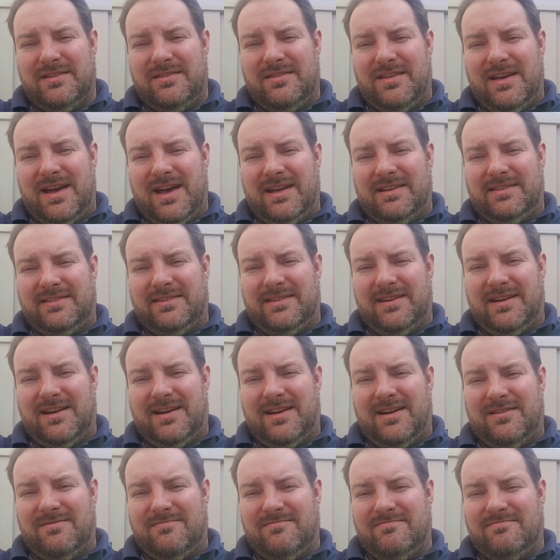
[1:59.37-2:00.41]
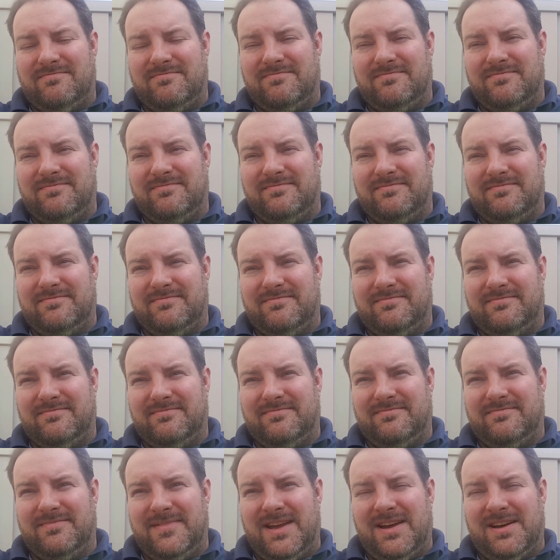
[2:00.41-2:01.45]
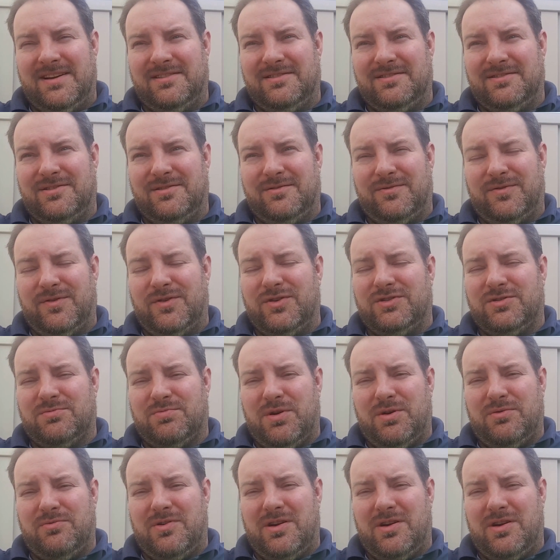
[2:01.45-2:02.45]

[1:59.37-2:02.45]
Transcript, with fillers: that, um, yeah, the first print